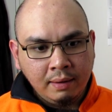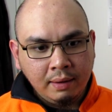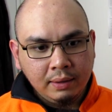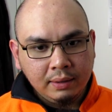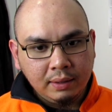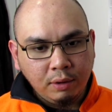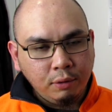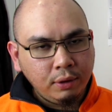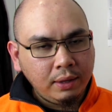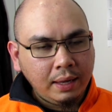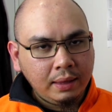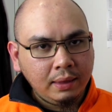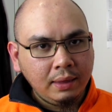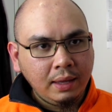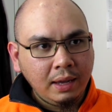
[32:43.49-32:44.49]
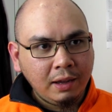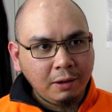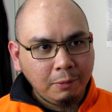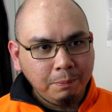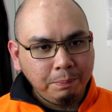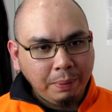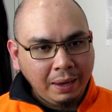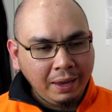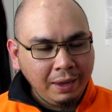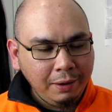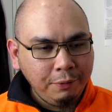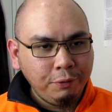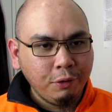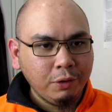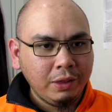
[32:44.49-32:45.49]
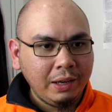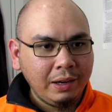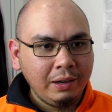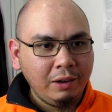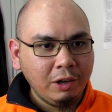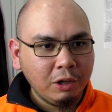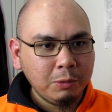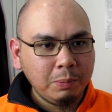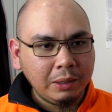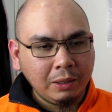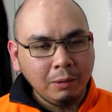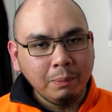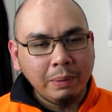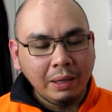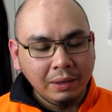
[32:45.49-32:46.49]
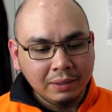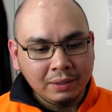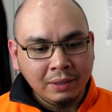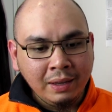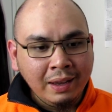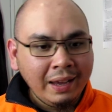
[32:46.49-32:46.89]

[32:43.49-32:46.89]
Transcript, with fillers: so that they could pay for their hospital bills